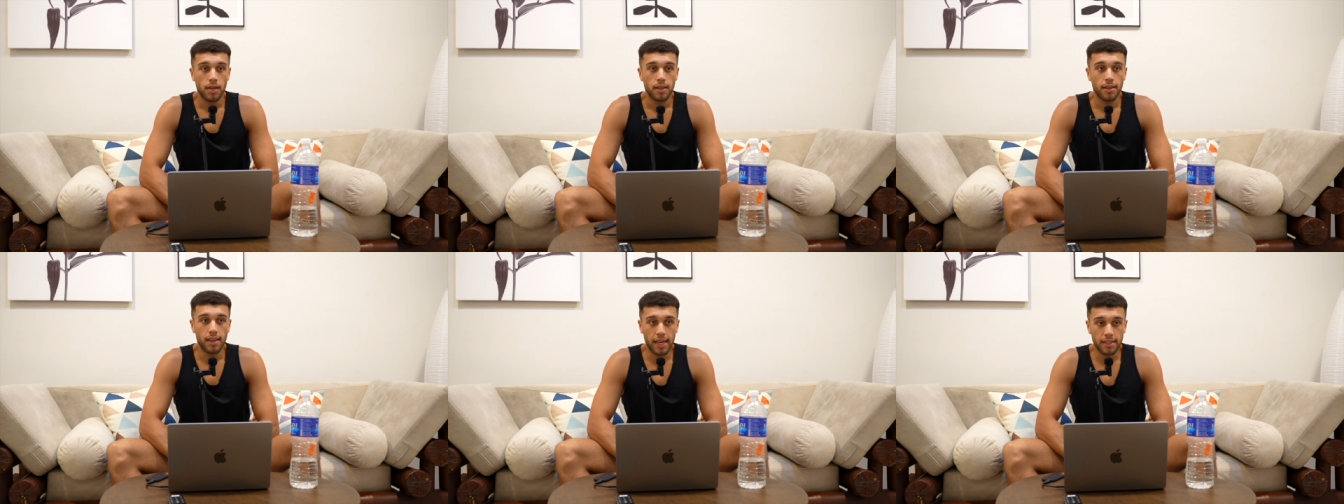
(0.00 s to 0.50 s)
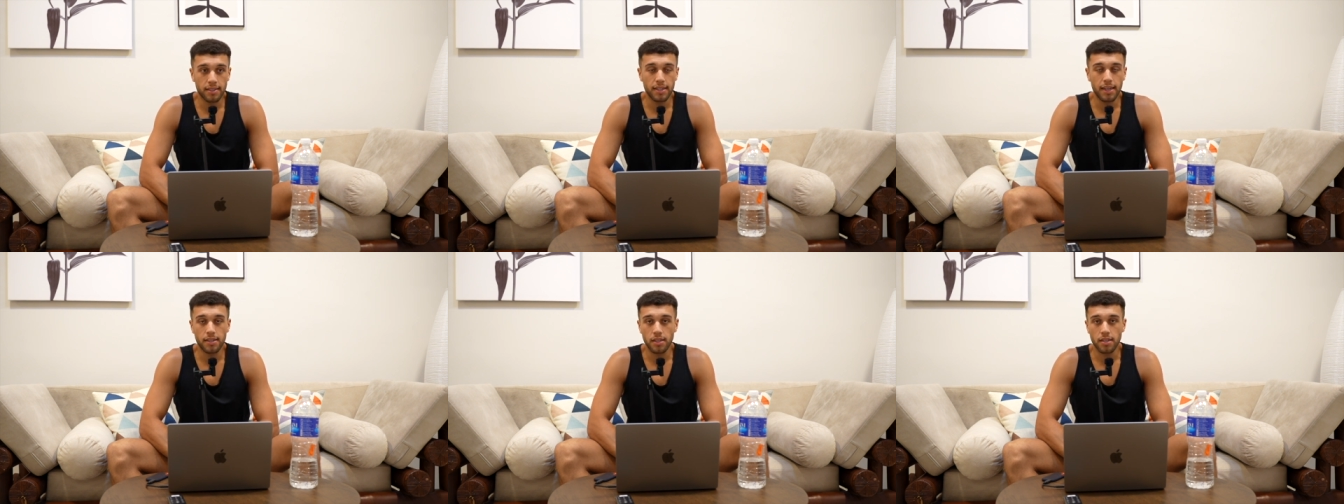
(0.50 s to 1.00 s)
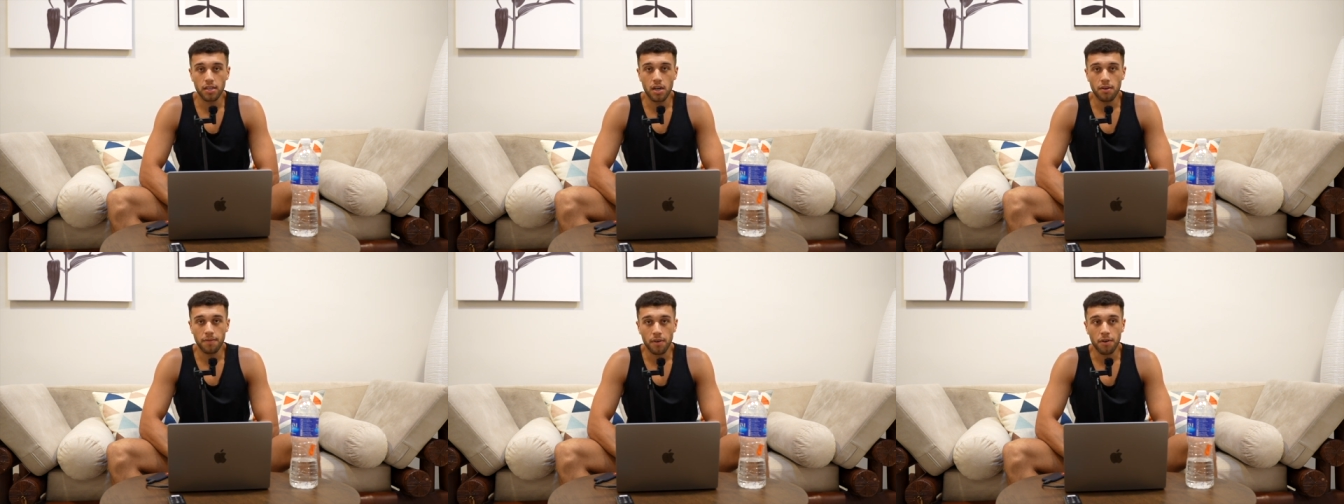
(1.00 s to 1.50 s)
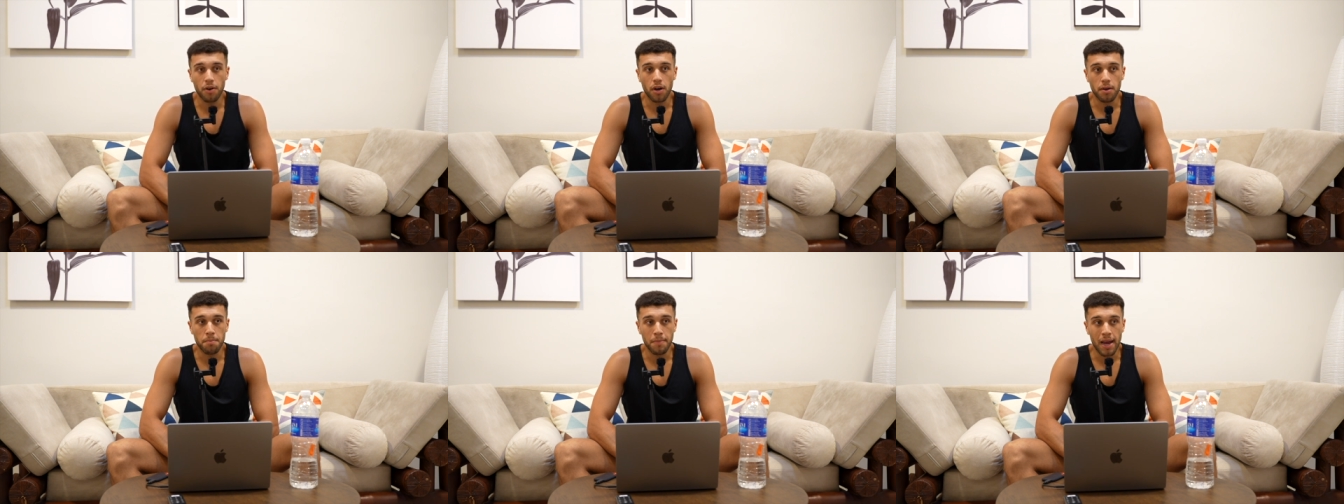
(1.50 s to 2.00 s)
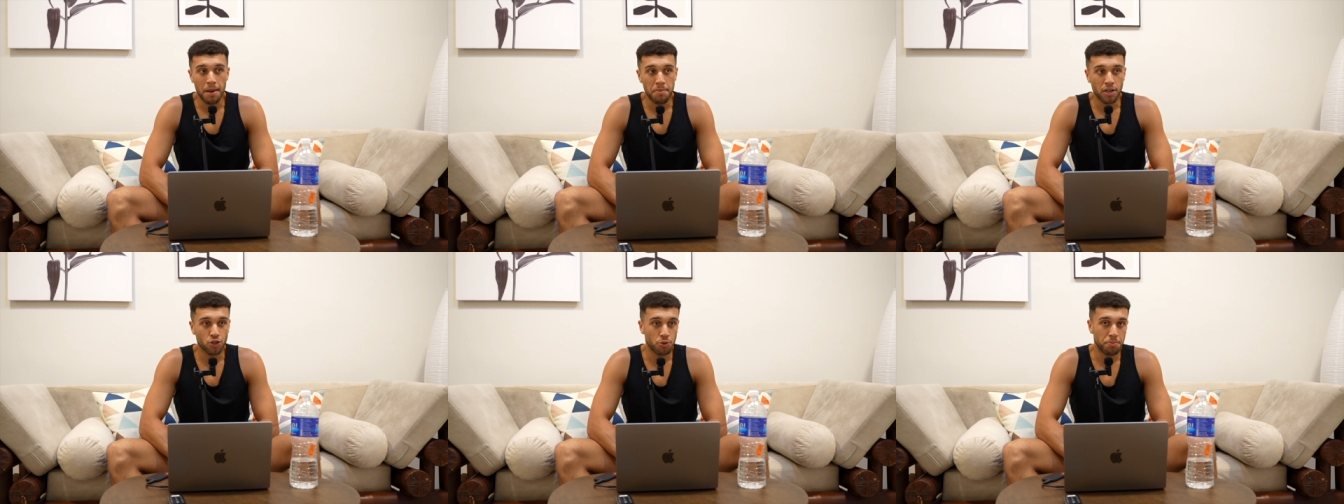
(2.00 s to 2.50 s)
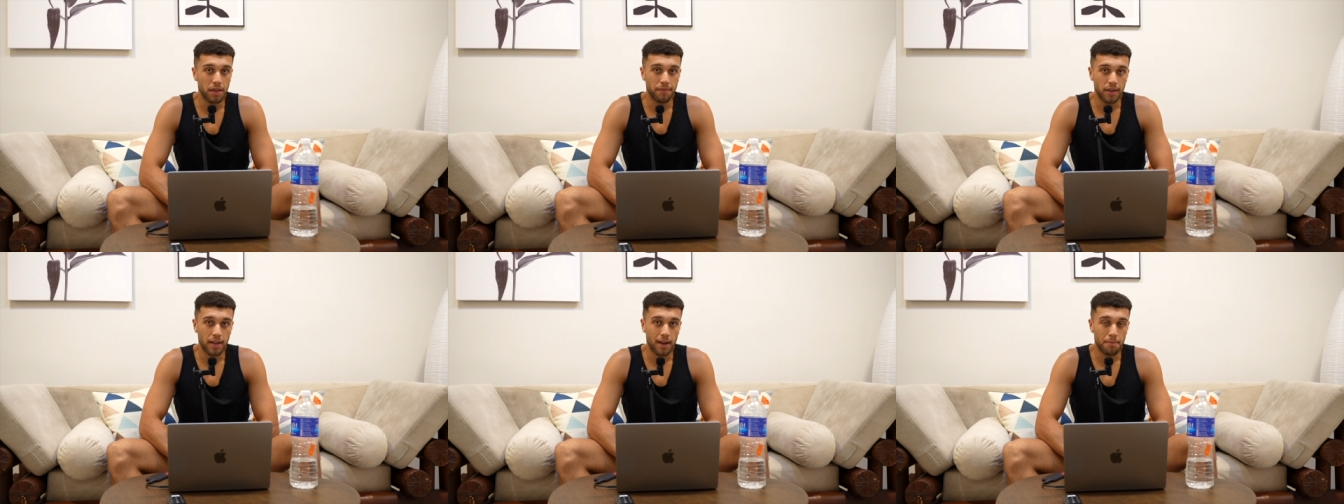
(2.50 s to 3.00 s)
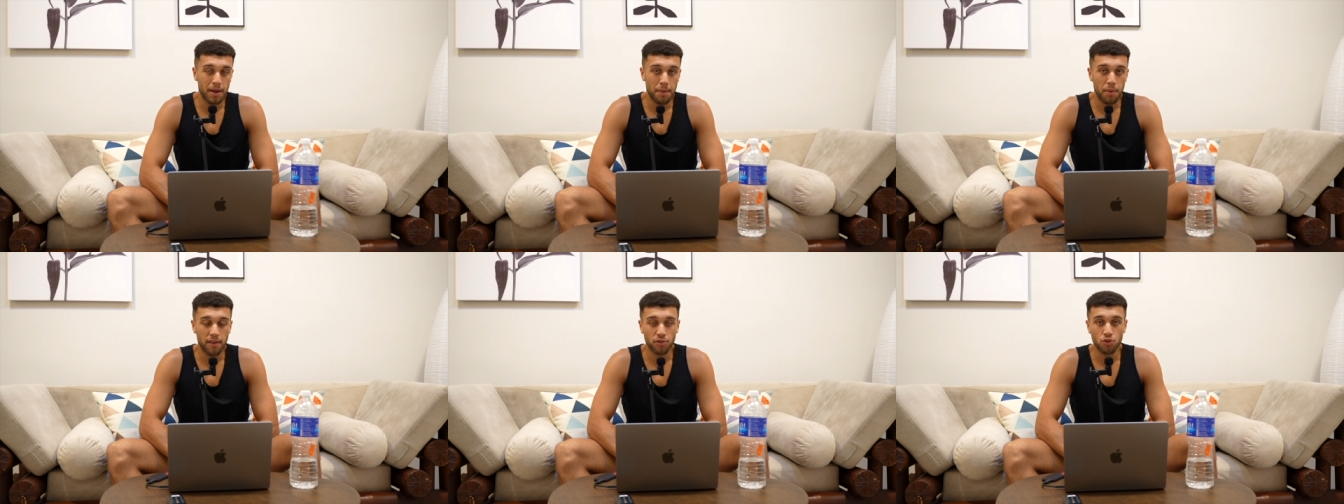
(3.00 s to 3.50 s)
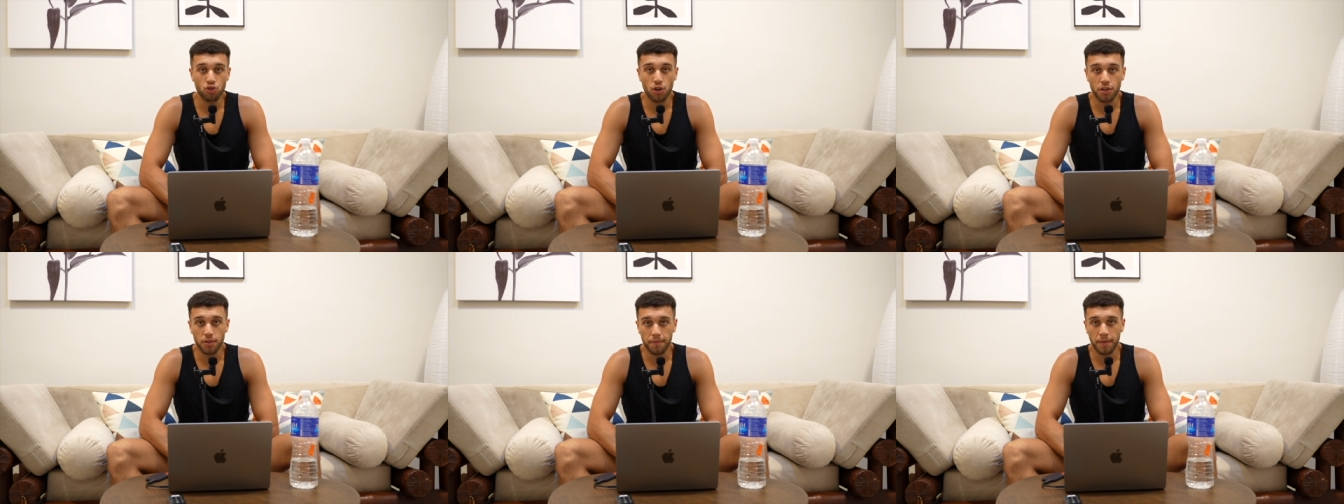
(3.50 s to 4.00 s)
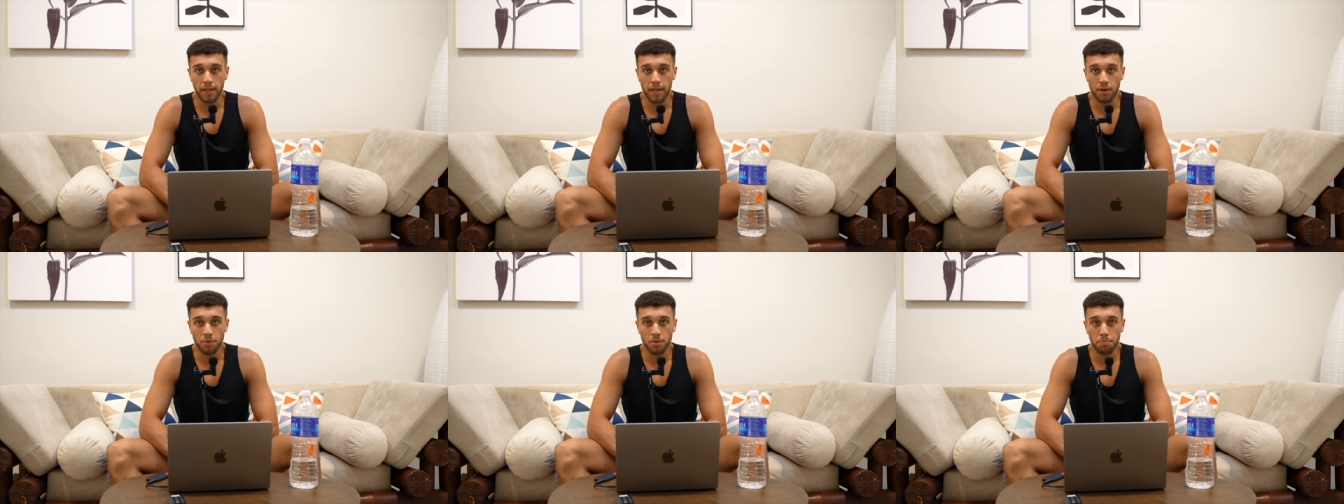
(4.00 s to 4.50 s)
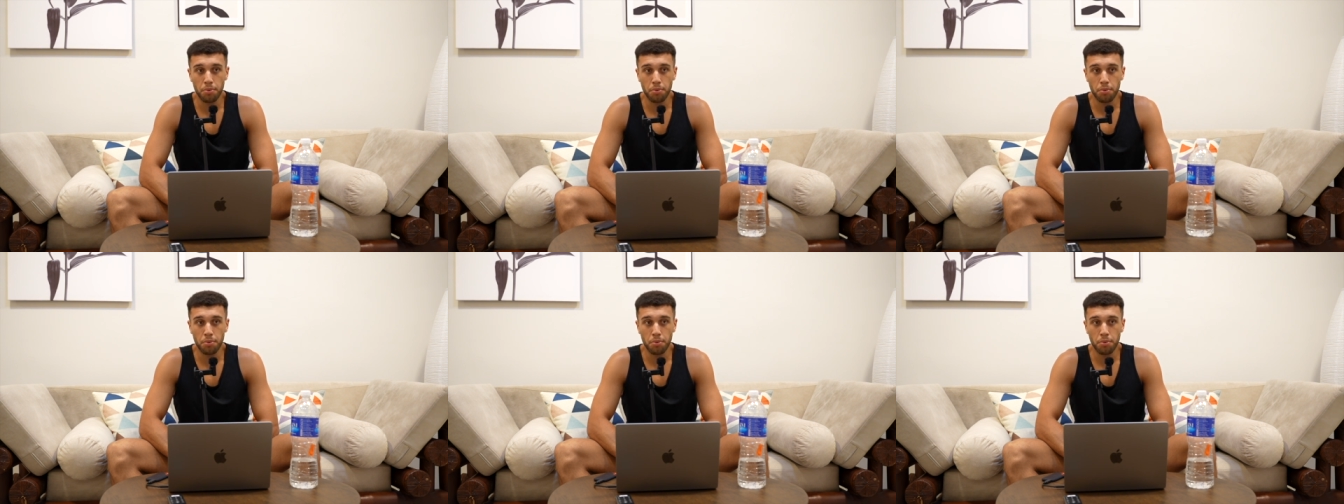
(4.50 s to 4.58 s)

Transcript: then say to yourself, all right, maybe I should pivot now. Maybe I should try something else.